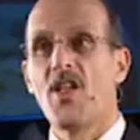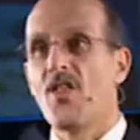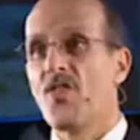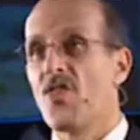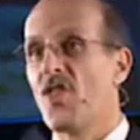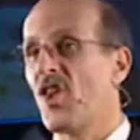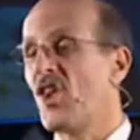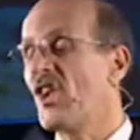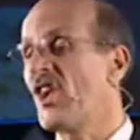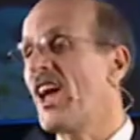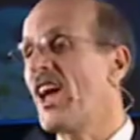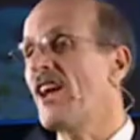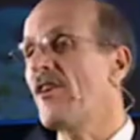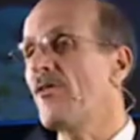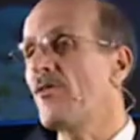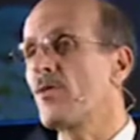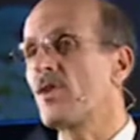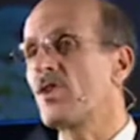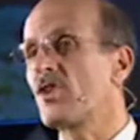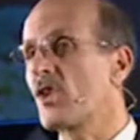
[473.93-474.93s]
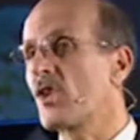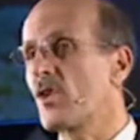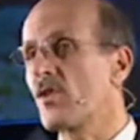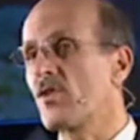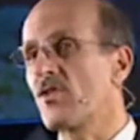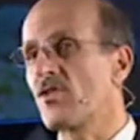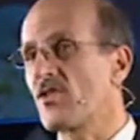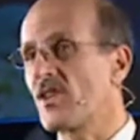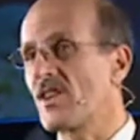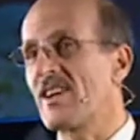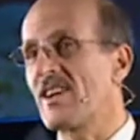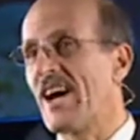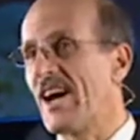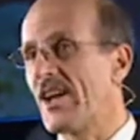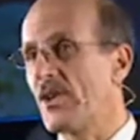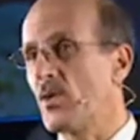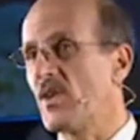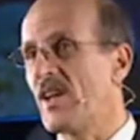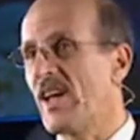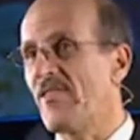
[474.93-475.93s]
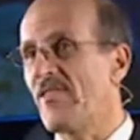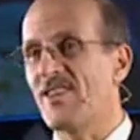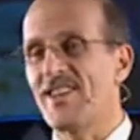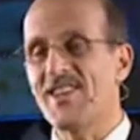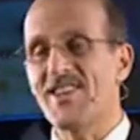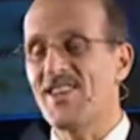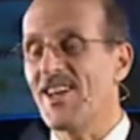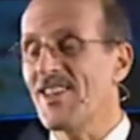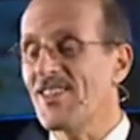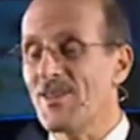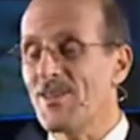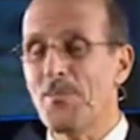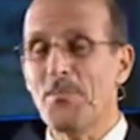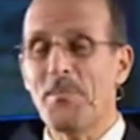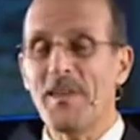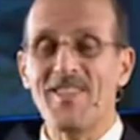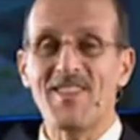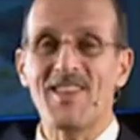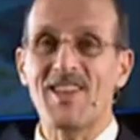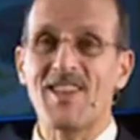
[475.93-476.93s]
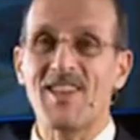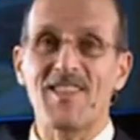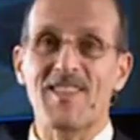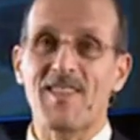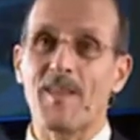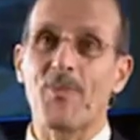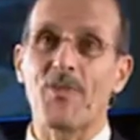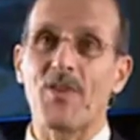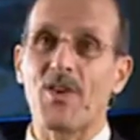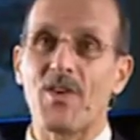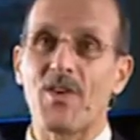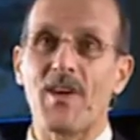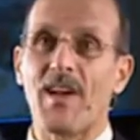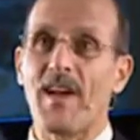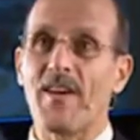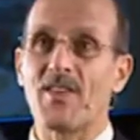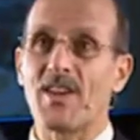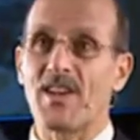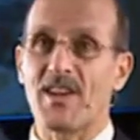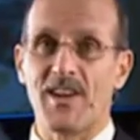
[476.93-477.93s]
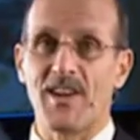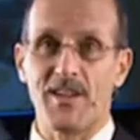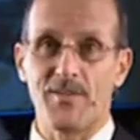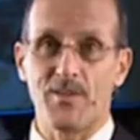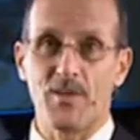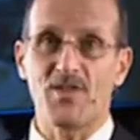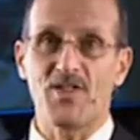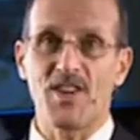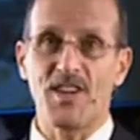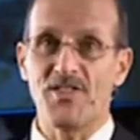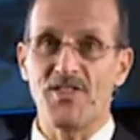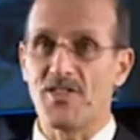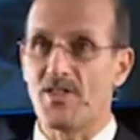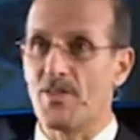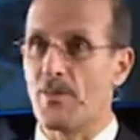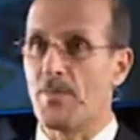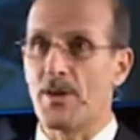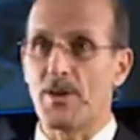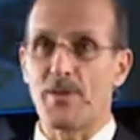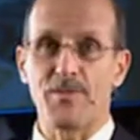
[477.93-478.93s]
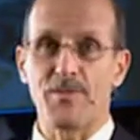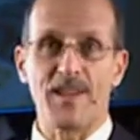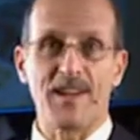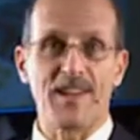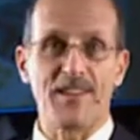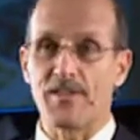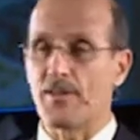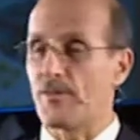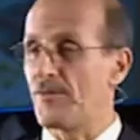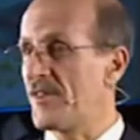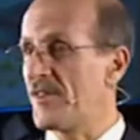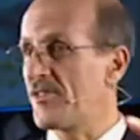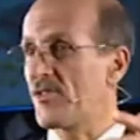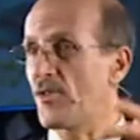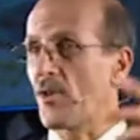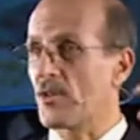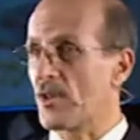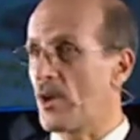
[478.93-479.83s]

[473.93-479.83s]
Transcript: the life returns to God who gave it. It doesn't mean that it's up there having a conversation. The butterflies and the fish are all